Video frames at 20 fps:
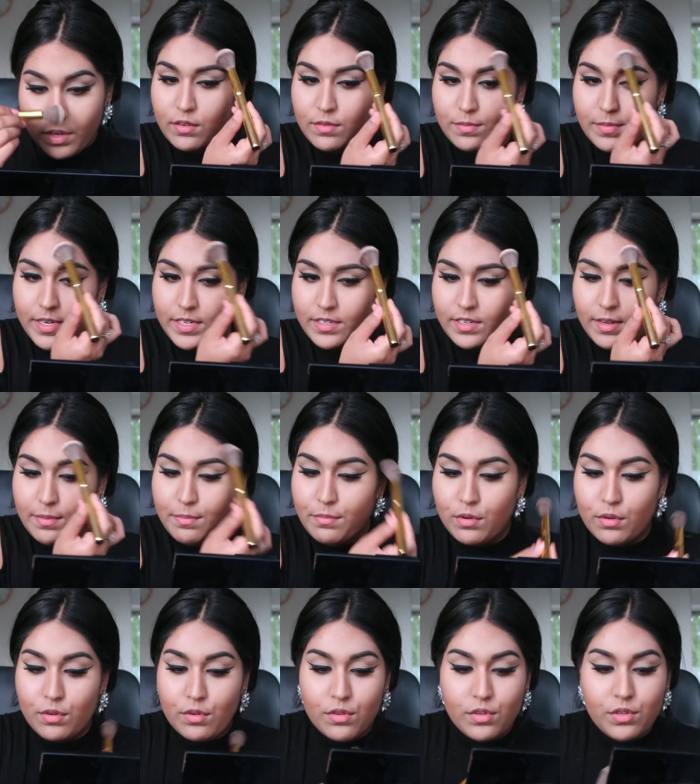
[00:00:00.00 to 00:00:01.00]
On my
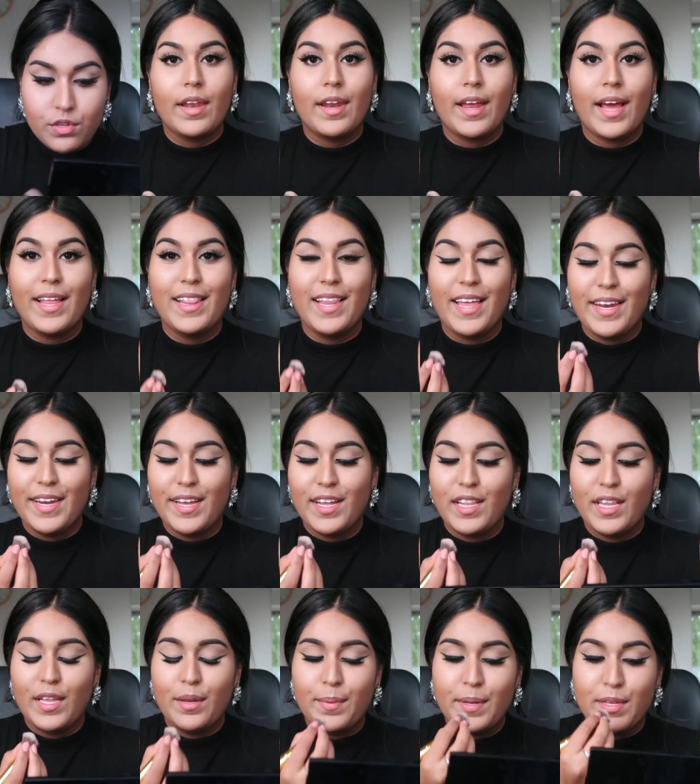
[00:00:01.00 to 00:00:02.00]
temples, and highlighting a
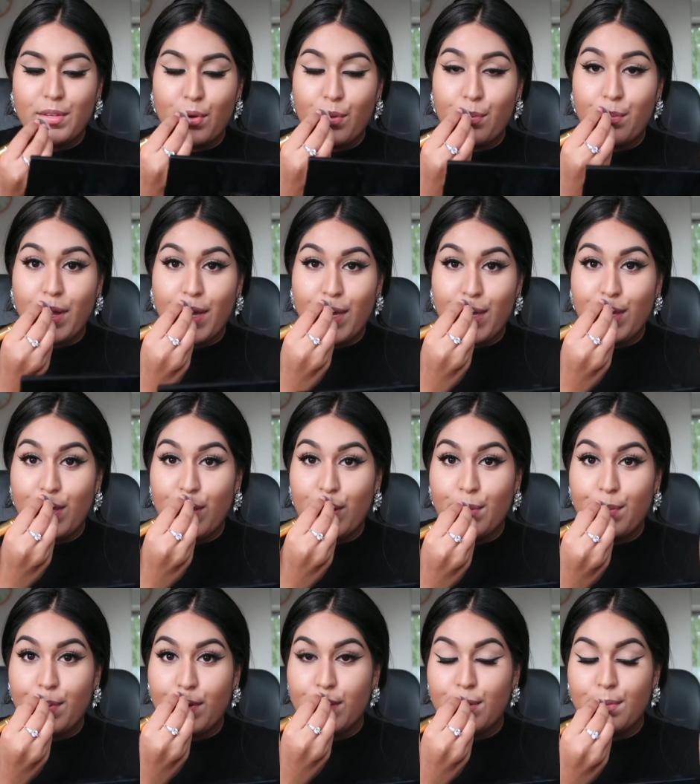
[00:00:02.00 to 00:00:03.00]
little bit on my
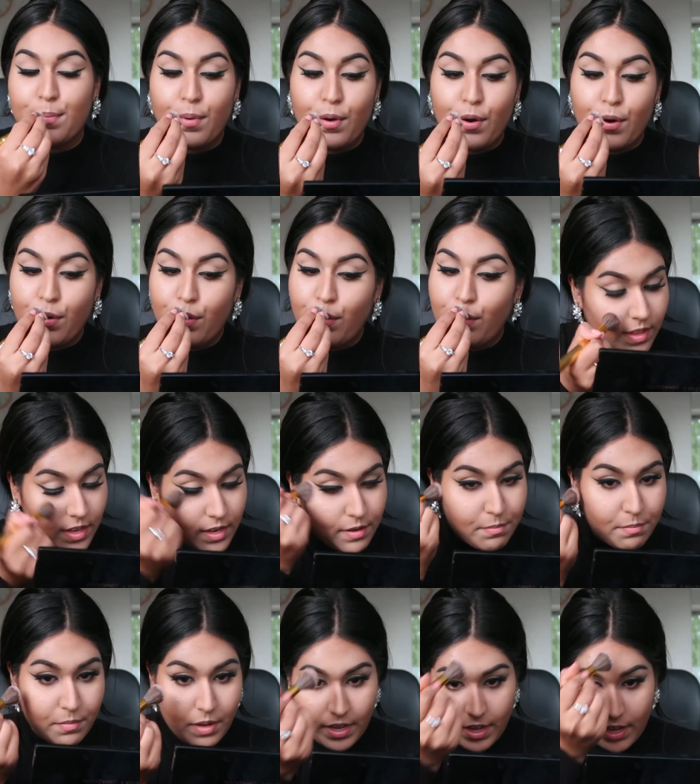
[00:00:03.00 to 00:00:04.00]
cupid's bow.
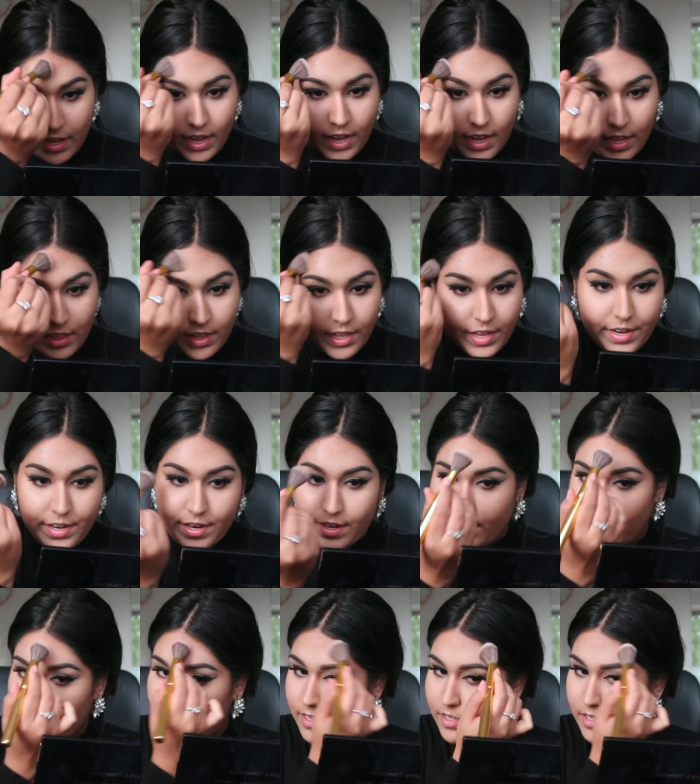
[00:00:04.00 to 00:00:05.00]
Then my
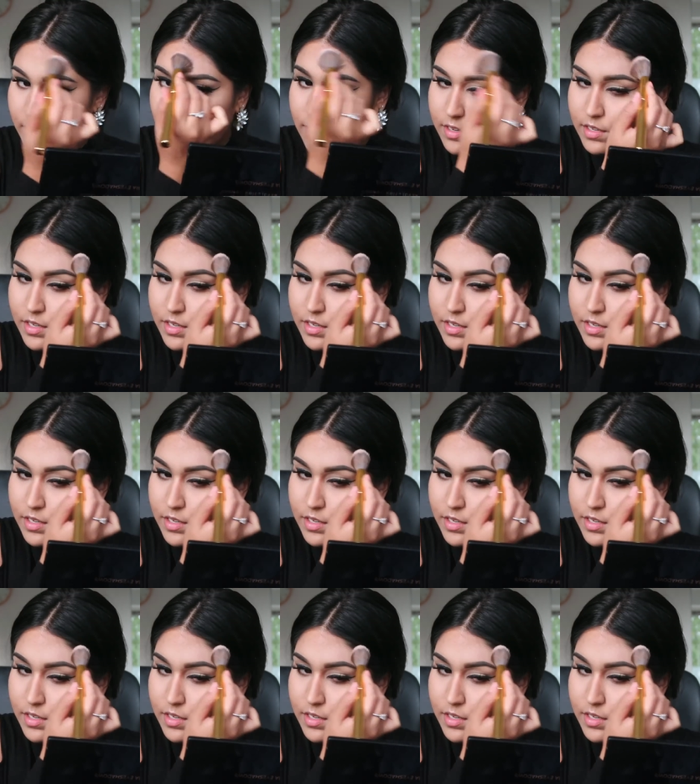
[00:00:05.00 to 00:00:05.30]
highlighting is